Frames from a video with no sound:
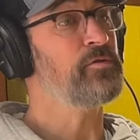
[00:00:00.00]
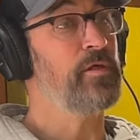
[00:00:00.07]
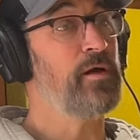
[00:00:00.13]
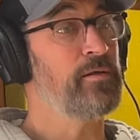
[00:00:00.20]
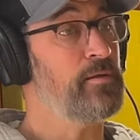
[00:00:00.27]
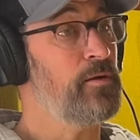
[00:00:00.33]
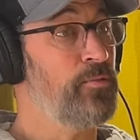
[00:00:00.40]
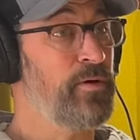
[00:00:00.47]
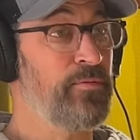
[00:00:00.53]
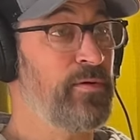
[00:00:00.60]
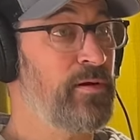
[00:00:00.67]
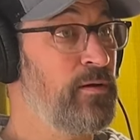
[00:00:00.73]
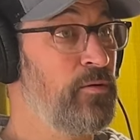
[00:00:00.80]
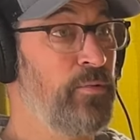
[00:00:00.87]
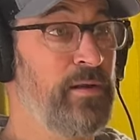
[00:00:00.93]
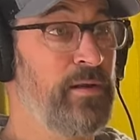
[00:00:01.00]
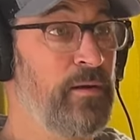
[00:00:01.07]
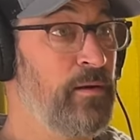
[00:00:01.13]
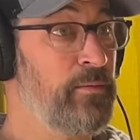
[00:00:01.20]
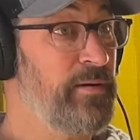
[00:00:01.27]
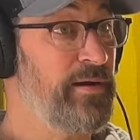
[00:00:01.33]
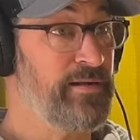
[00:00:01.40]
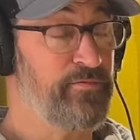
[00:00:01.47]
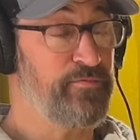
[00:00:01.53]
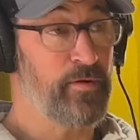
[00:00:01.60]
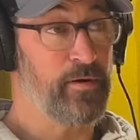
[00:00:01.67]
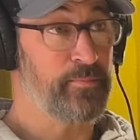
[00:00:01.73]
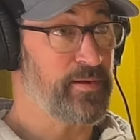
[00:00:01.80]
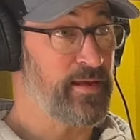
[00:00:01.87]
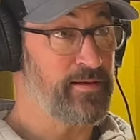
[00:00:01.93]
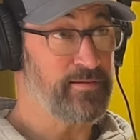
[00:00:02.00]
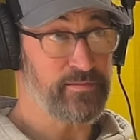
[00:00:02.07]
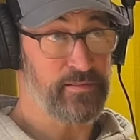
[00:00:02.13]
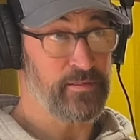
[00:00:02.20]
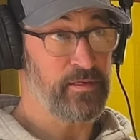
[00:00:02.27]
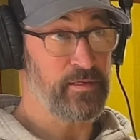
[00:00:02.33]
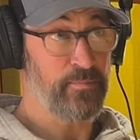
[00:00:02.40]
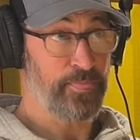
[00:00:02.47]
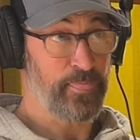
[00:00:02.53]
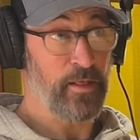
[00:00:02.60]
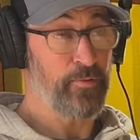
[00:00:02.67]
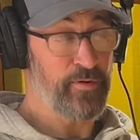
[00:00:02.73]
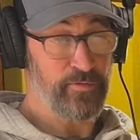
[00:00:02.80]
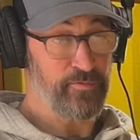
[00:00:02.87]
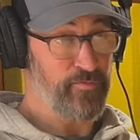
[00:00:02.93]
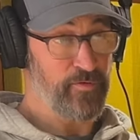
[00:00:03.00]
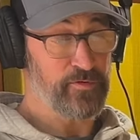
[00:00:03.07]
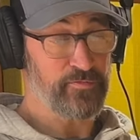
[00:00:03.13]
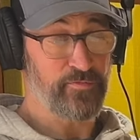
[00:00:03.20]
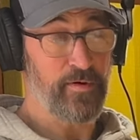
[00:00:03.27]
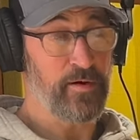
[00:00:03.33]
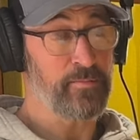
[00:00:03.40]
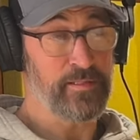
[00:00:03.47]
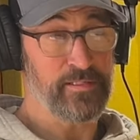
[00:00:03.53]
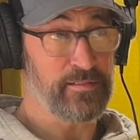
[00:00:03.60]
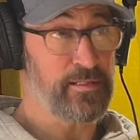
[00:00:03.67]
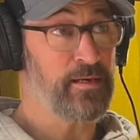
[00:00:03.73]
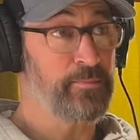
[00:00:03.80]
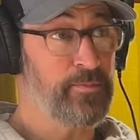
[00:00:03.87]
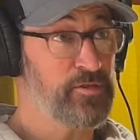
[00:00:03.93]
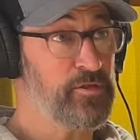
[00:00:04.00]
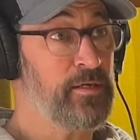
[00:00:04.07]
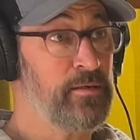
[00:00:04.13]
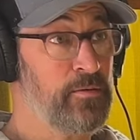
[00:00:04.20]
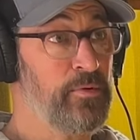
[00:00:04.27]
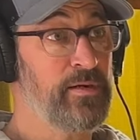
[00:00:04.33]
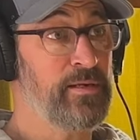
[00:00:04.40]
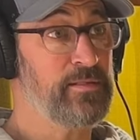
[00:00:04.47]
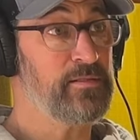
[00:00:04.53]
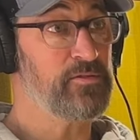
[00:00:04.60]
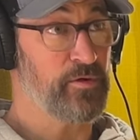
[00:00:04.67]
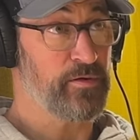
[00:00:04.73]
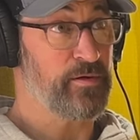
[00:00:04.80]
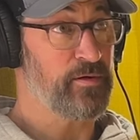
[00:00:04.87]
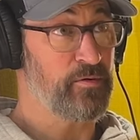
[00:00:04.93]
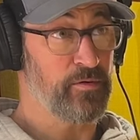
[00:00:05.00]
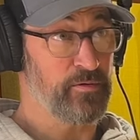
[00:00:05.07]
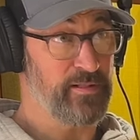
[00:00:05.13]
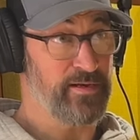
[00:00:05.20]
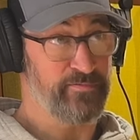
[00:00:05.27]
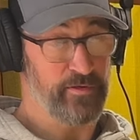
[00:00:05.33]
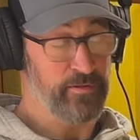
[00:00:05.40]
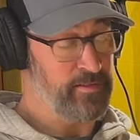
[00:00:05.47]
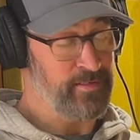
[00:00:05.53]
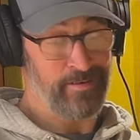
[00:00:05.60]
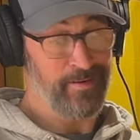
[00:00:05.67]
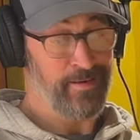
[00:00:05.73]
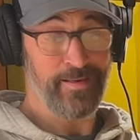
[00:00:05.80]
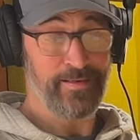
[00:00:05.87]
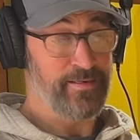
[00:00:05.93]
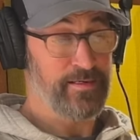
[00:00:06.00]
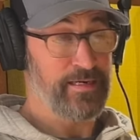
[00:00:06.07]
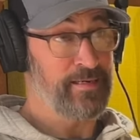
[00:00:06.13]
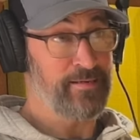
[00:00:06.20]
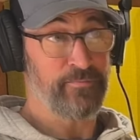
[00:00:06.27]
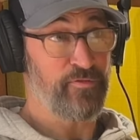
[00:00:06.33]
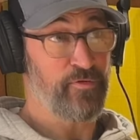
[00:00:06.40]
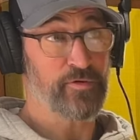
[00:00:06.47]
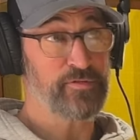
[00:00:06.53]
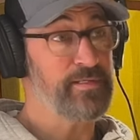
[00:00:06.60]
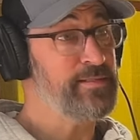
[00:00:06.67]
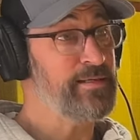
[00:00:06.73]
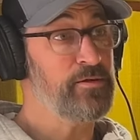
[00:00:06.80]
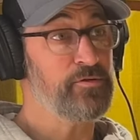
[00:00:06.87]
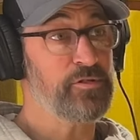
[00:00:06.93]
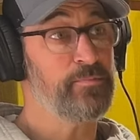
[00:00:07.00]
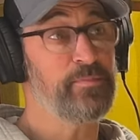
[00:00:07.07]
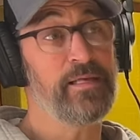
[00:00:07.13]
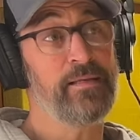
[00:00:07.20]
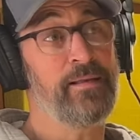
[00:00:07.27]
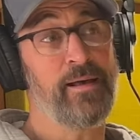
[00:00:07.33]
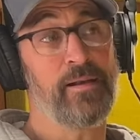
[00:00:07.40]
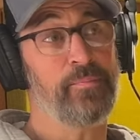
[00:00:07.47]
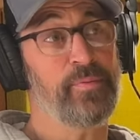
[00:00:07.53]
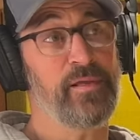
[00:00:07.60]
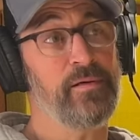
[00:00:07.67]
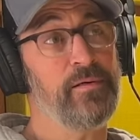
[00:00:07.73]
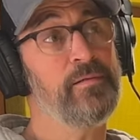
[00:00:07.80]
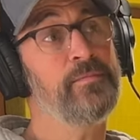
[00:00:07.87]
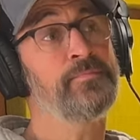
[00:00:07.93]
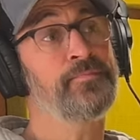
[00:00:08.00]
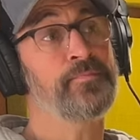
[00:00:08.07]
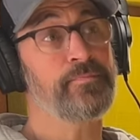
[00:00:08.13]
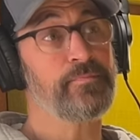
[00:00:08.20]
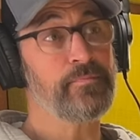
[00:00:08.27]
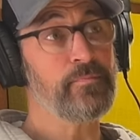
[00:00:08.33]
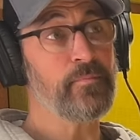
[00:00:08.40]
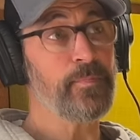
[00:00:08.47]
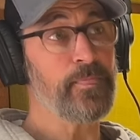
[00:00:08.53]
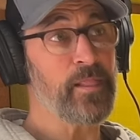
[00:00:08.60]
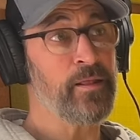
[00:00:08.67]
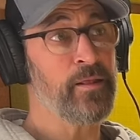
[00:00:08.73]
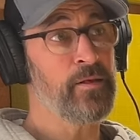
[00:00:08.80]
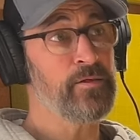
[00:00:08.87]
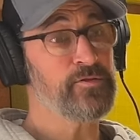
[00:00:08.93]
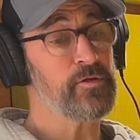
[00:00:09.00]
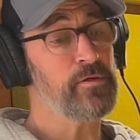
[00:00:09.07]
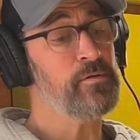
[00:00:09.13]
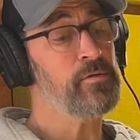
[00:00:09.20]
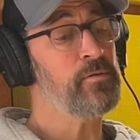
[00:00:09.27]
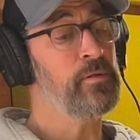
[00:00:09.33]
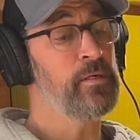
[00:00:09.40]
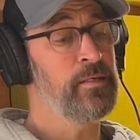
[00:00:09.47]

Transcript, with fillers: thought that we were going to win our right to farm case. We were the first farm in the state of Michigan to win at the circuit court level, and it and Forsyth Township did not appeal. So